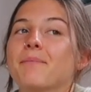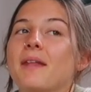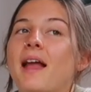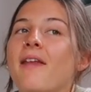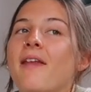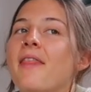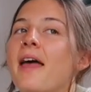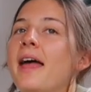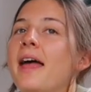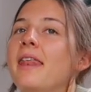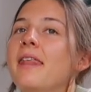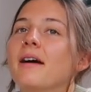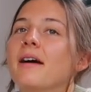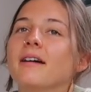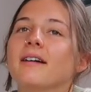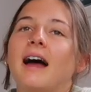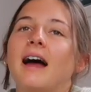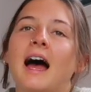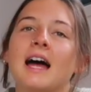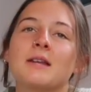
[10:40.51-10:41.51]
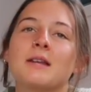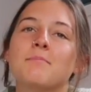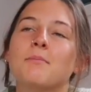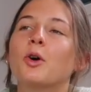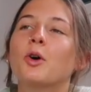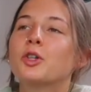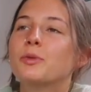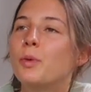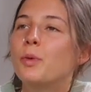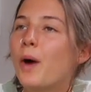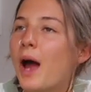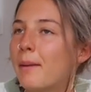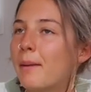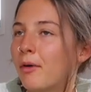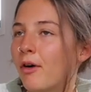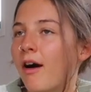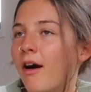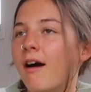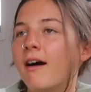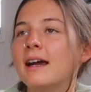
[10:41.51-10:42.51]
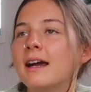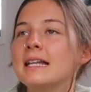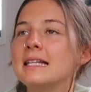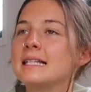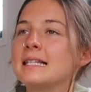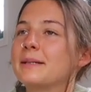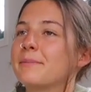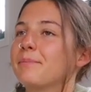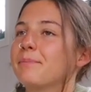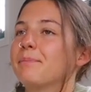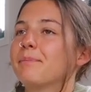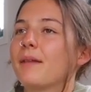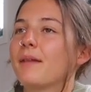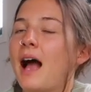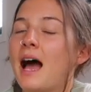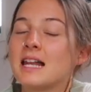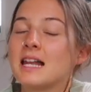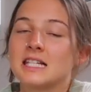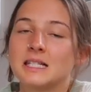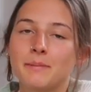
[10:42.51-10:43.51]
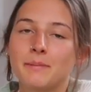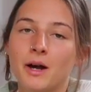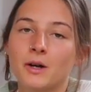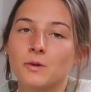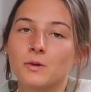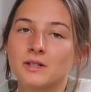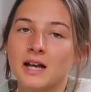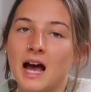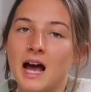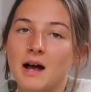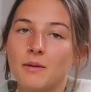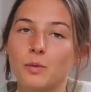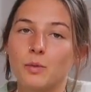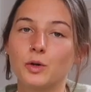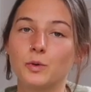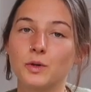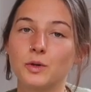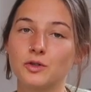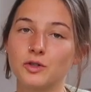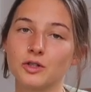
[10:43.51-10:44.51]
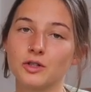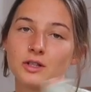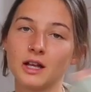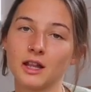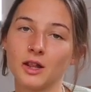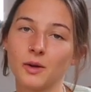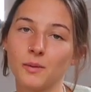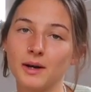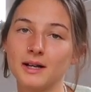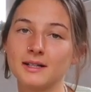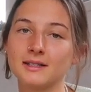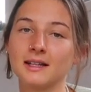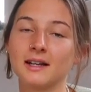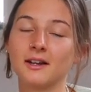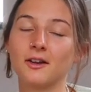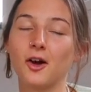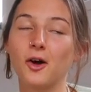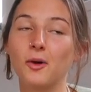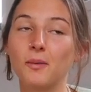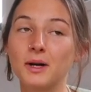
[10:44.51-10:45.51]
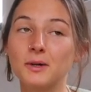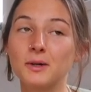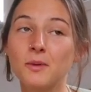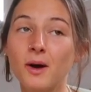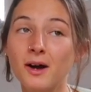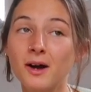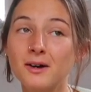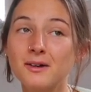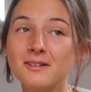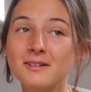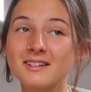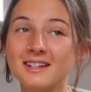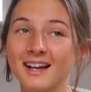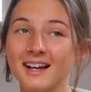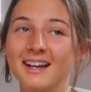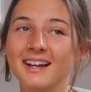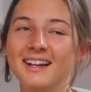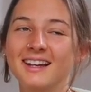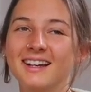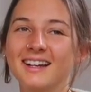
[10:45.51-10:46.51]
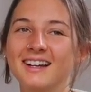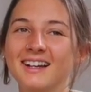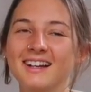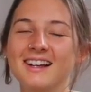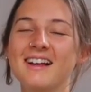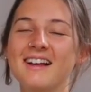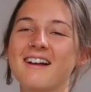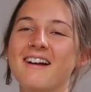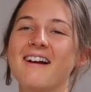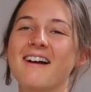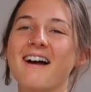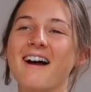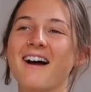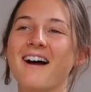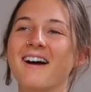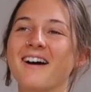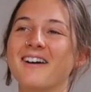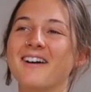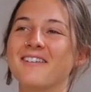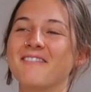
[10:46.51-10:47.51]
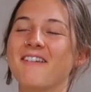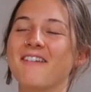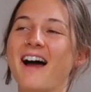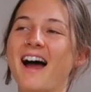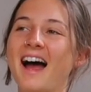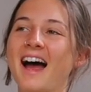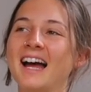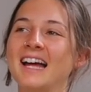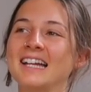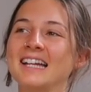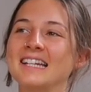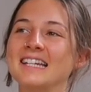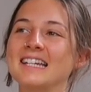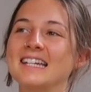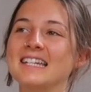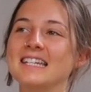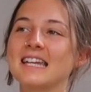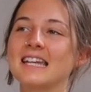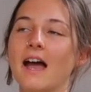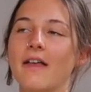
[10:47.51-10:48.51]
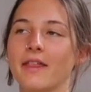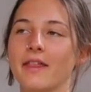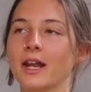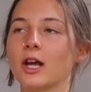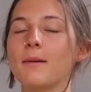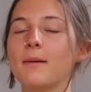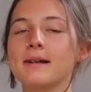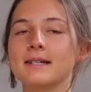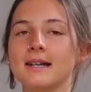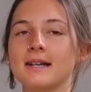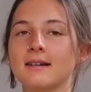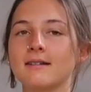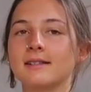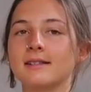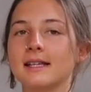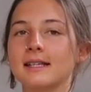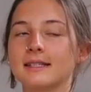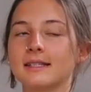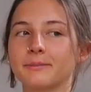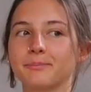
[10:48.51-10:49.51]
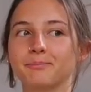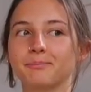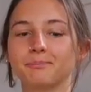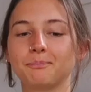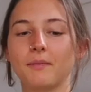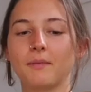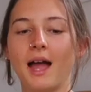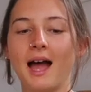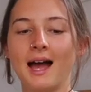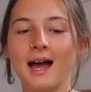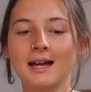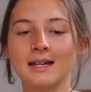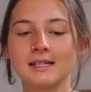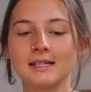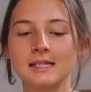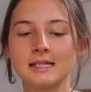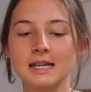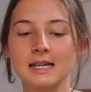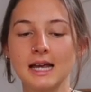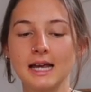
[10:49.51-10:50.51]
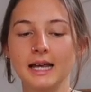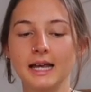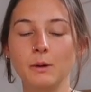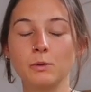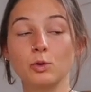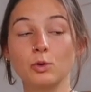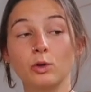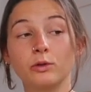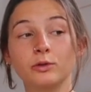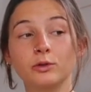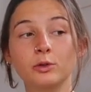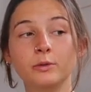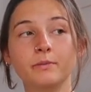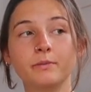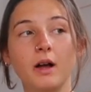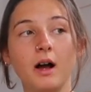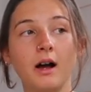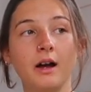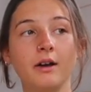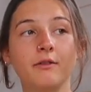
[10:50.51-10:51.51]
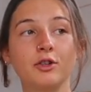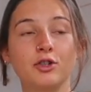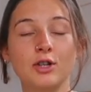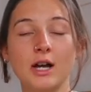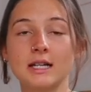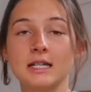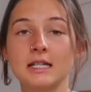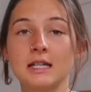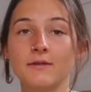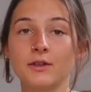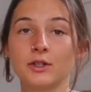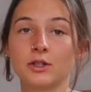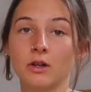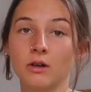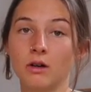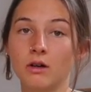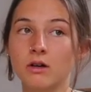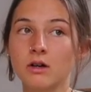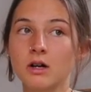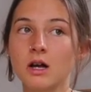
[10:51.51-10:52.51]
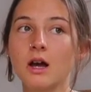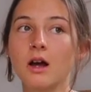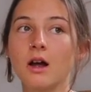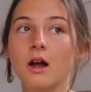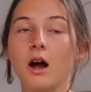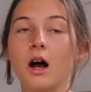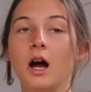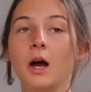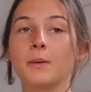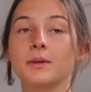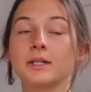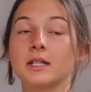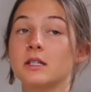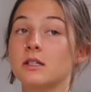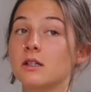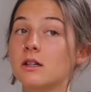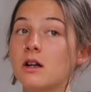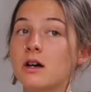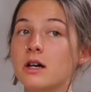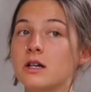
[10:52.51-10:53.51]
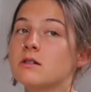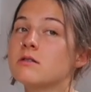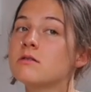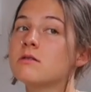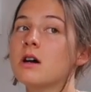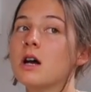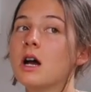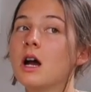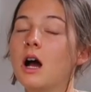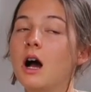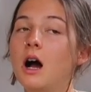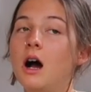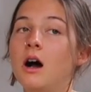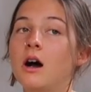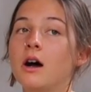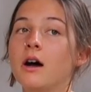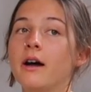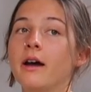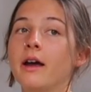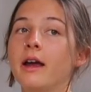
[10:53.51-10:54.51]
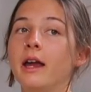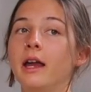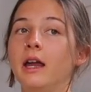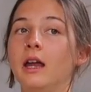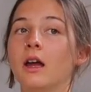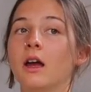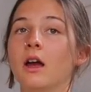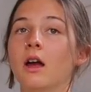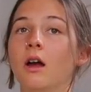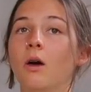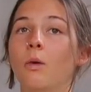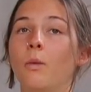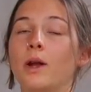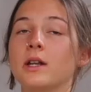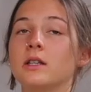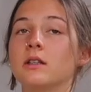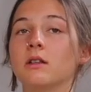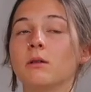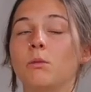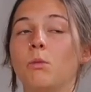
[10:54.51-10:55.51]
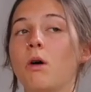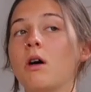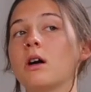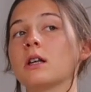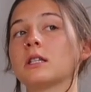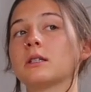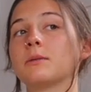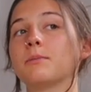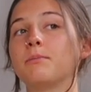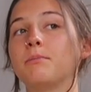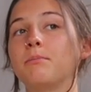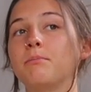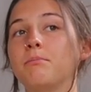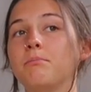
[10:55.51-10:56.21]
and then I had multiple MRIs. I had a spinal tap, which was just like the worst thing in the whole wide world. And yeah, then I got my diagnosis, and it was awful. I rejected it for so long. I was in denial. I went to the worst